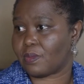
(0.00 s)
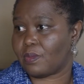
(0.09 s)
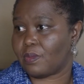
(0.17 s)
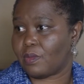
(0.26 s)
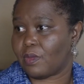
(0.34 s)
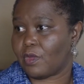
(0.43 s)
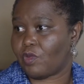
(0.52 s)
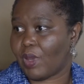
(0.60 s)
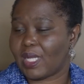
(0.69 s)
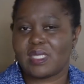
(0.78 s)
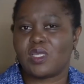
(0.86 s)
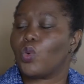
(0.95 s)
Mm-hmm.
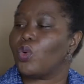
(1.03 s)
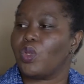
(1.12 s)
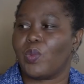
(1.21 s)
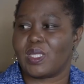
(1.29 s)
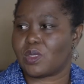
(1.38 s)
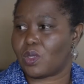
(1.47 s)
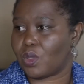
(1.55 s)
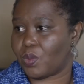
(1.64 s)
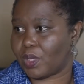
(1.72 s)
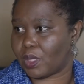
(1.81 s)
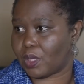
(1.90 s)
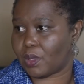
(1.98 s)
Right? That's the only way it's going to
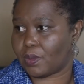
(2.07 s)
work.